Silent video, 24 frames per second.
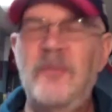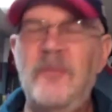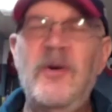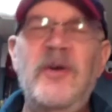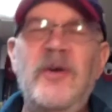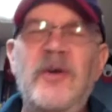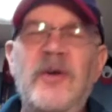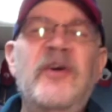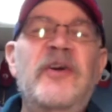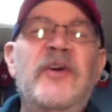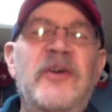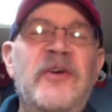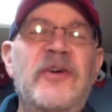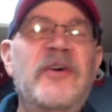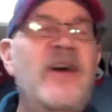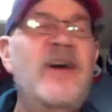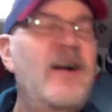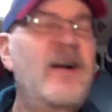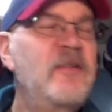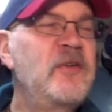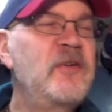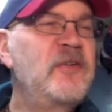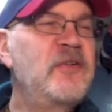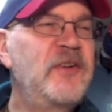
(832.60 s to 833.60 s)
Well, you're
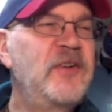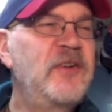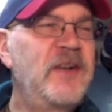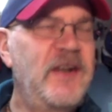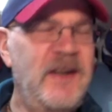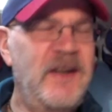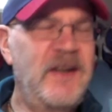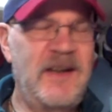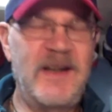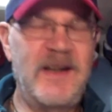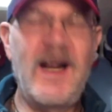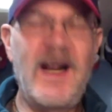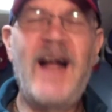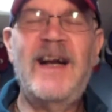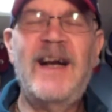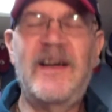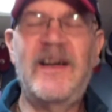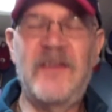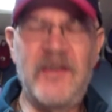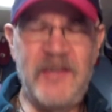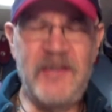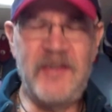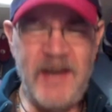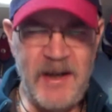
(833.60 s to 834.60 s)
obviously not
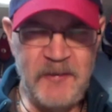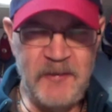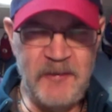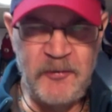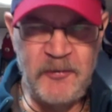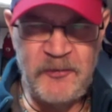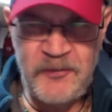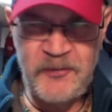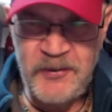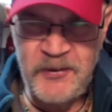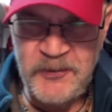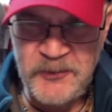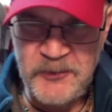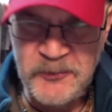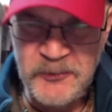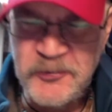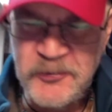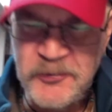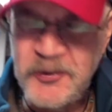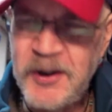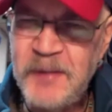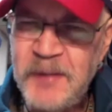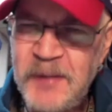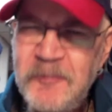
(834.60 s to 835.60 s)
in the tank for Field
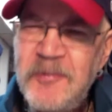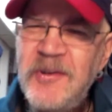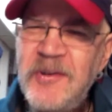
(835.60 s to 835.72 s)
of Dreams.